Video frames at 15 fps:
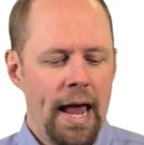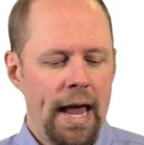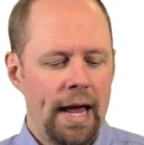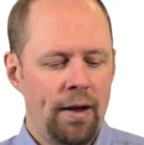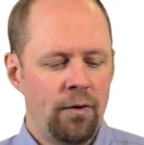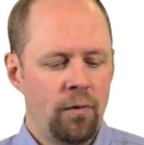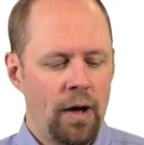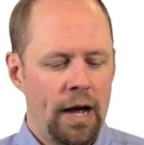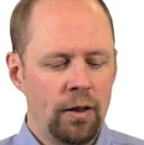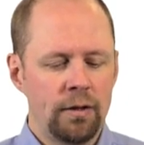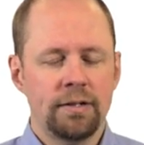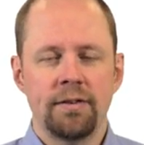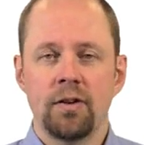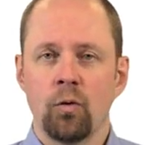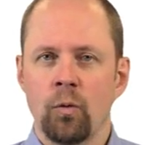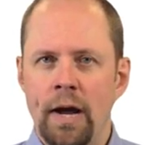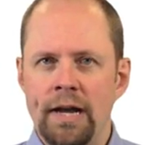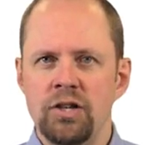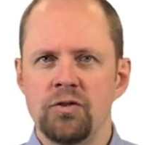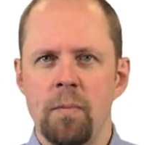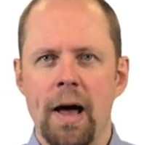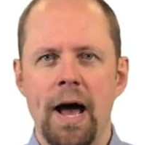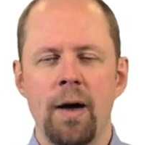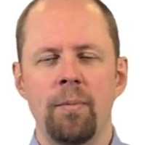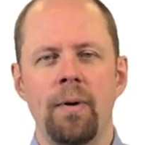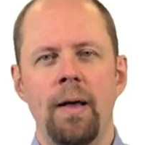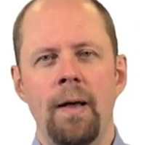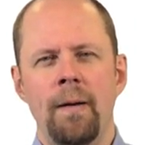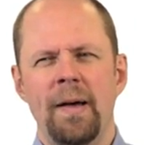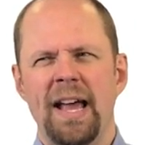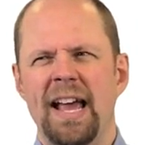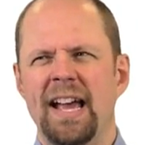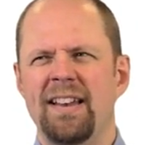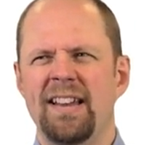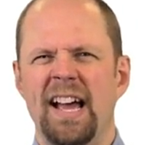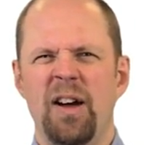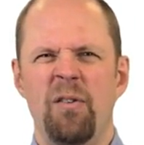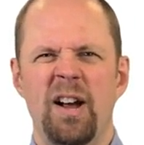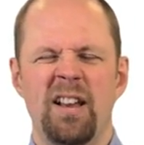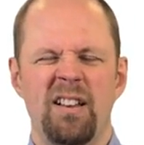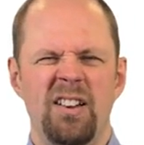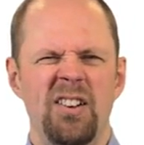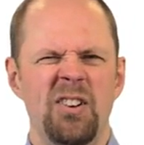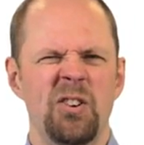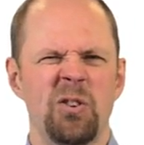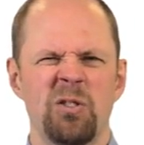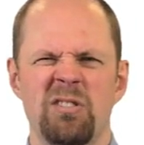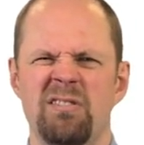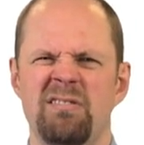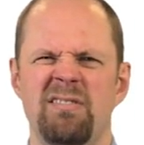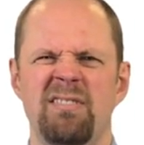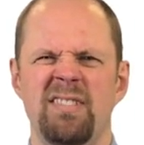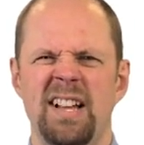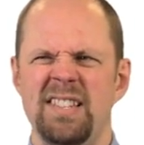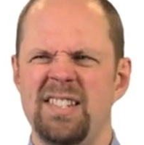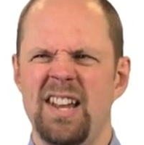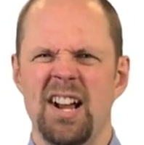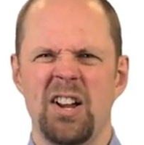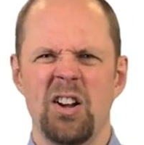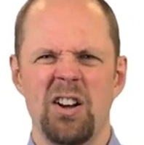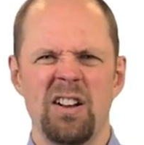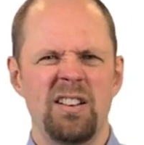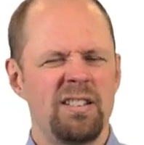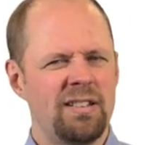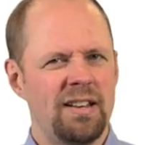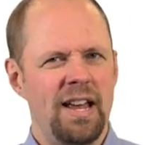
And I looked at the range map and I went, ew, that's not good.